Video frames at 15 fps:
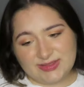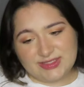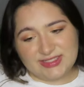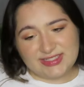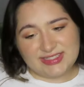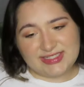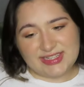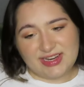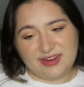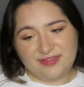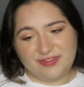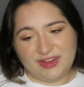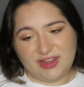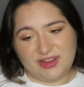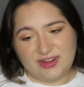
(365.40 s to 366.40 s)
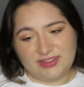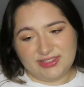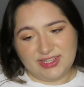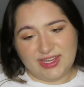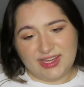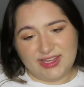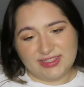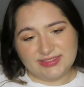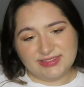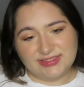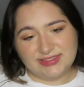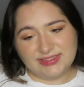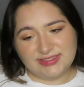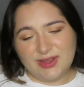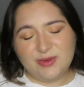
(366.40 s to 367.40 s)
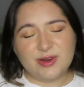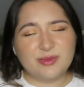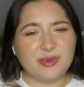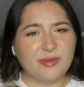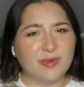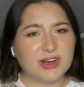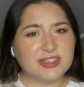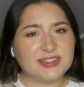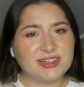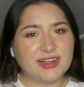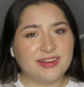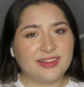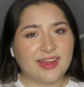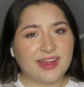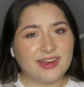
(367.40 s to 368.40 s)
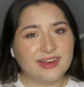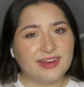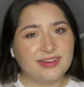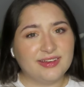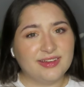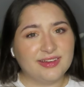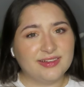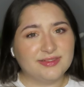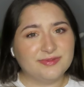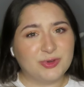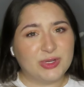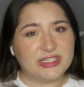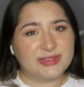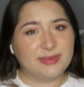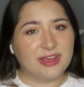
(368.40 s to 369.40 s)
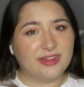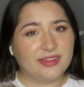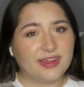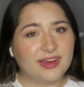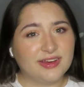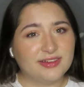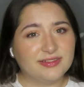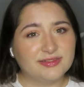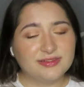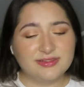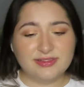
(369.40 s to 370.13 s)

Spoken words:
Oh, that's not a fun call to get. It would have been worse to hear that in a voicemail, though.